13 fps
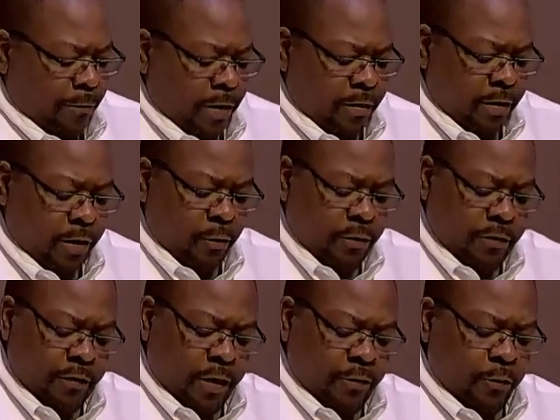and was
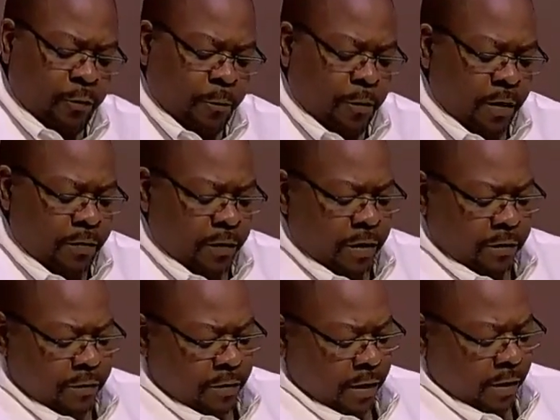scheduled to fly the
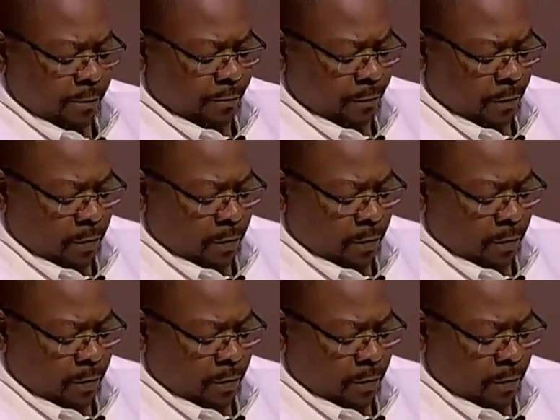next day.